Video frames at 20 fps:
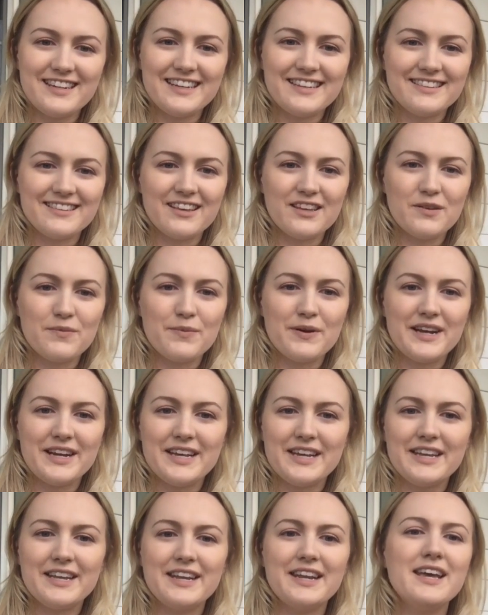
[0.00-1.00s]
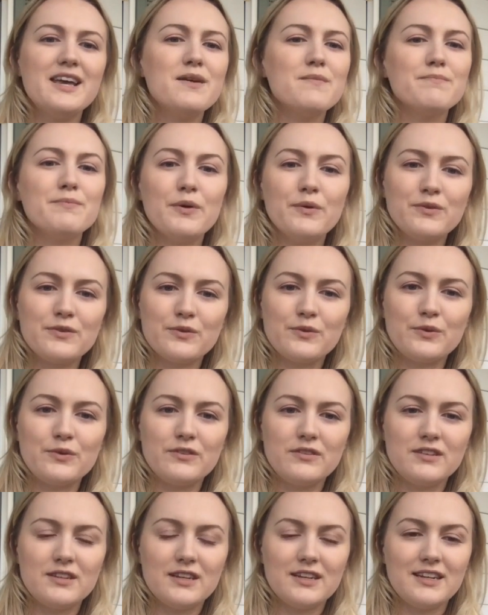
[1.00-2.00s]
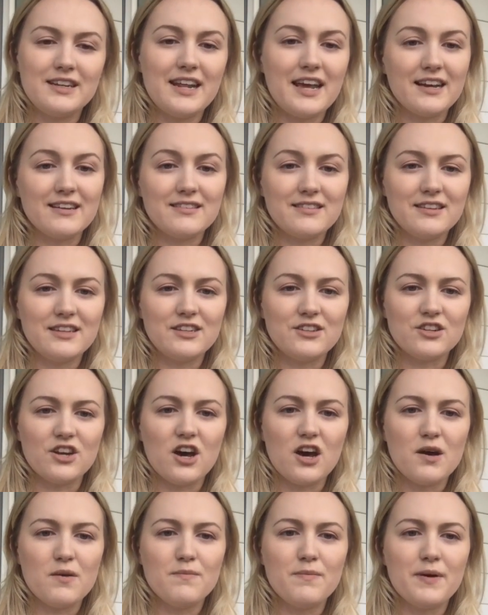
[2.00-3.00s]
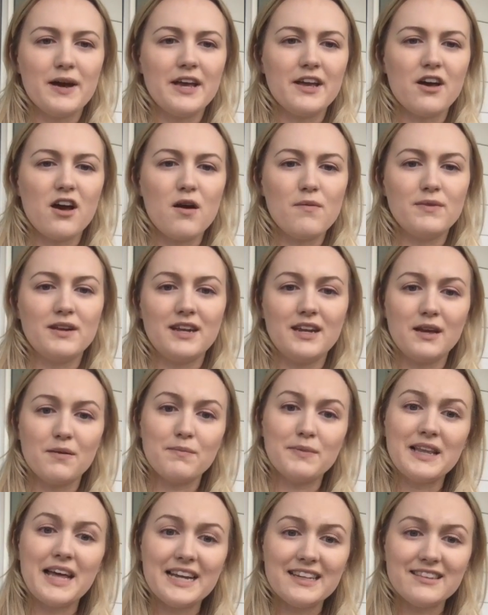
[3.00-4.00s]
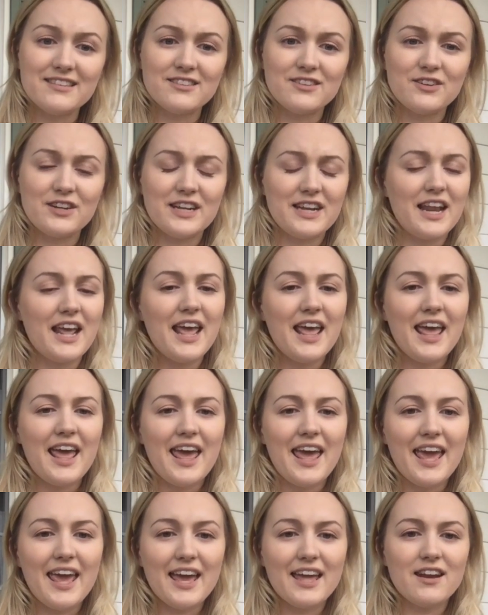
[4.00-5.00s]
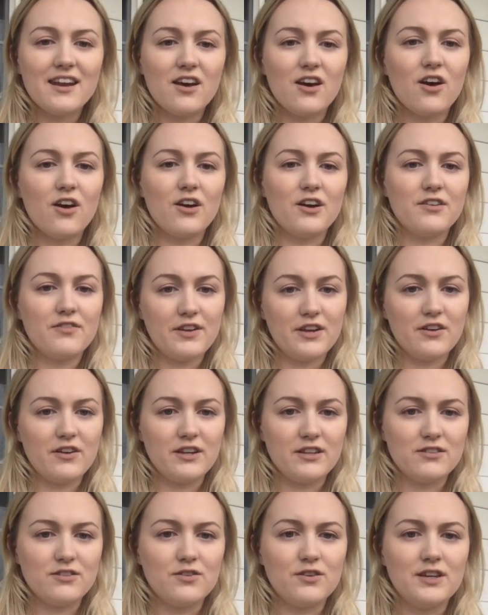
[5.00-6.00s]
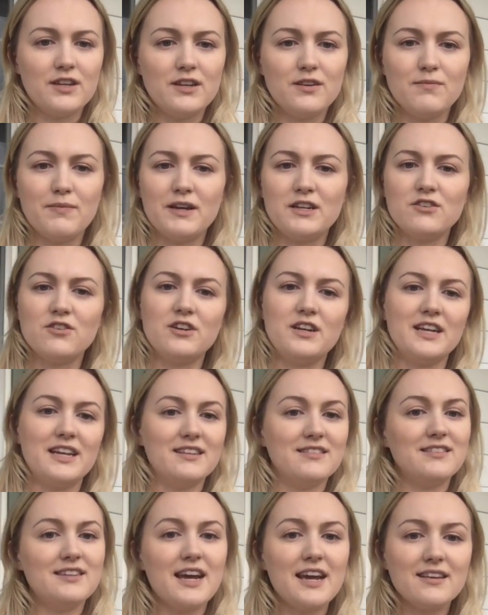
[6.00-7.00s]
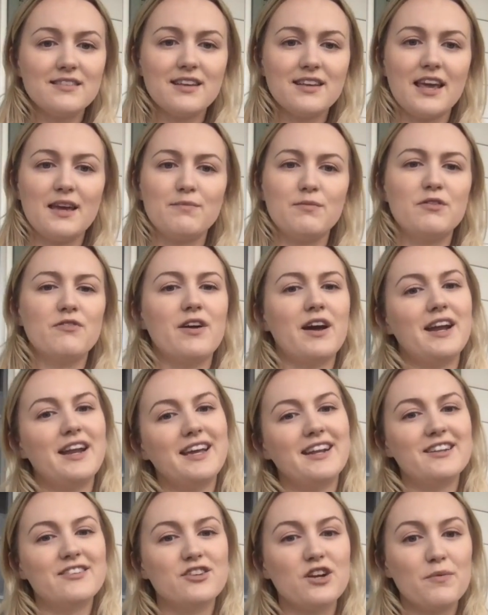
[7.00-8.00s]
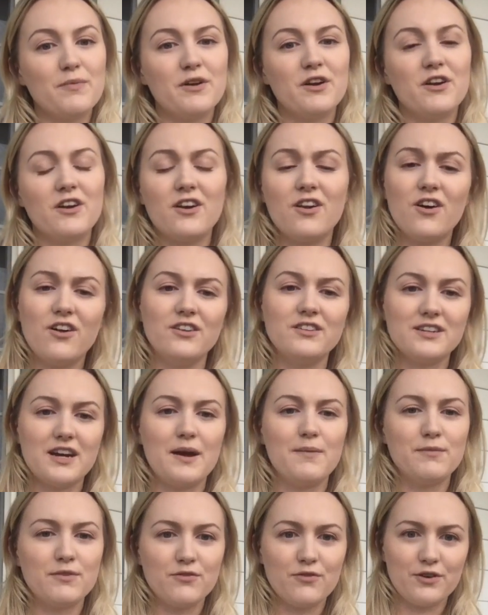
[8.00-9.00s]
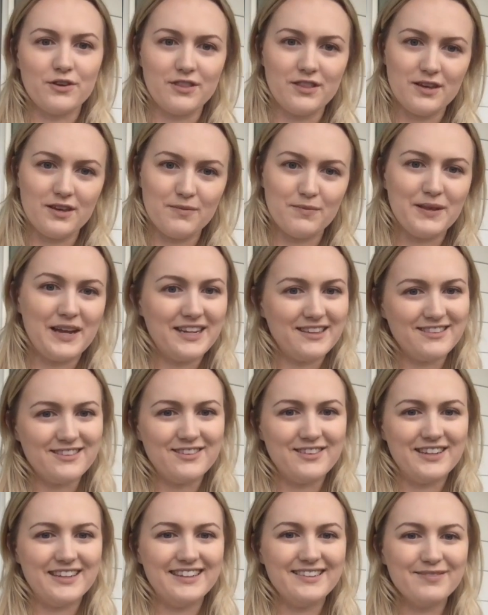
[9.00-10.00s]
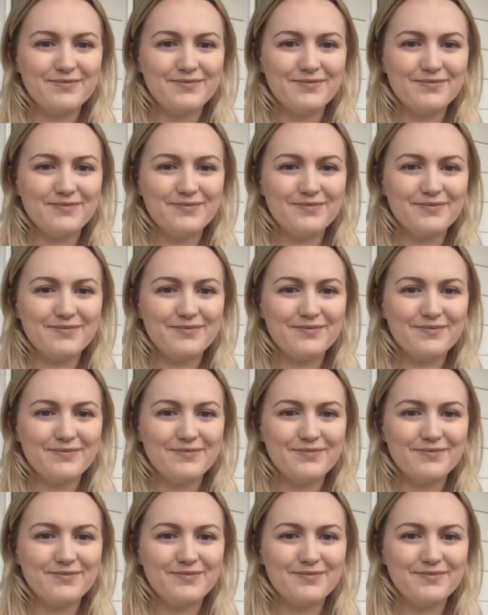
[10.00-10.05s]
Celebrated, both schools did an excellent job by accommodating a blind student and a hard of hearing student by turning his desk and providing an interpreter at all times for the blind student.